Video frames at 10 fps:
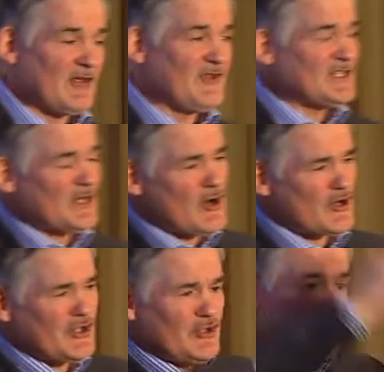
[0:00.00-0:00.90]
These are not
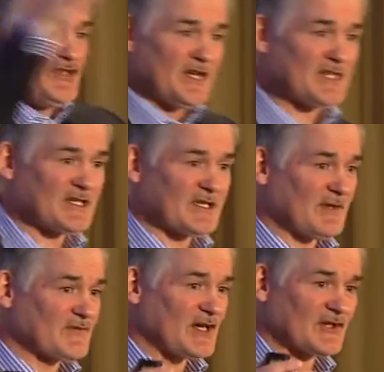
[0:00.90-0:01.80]
huge
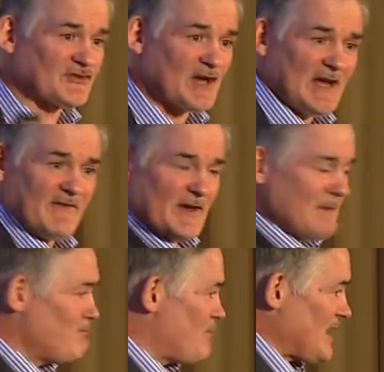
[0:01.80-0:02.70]
initiatives that are
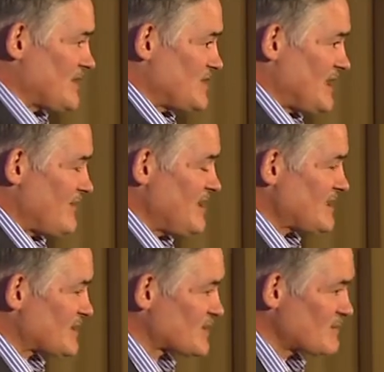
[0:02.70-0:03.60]
driving big change. These
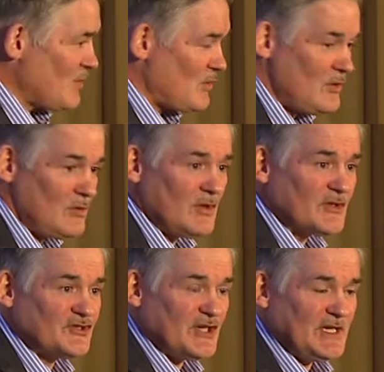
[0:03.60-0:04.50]
are small
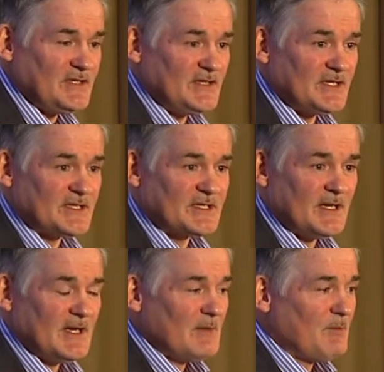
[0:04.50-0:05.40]
changes.
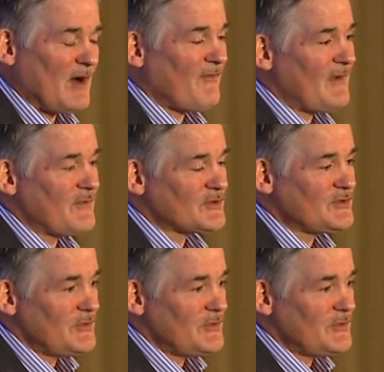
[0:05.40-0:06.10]
But if I've got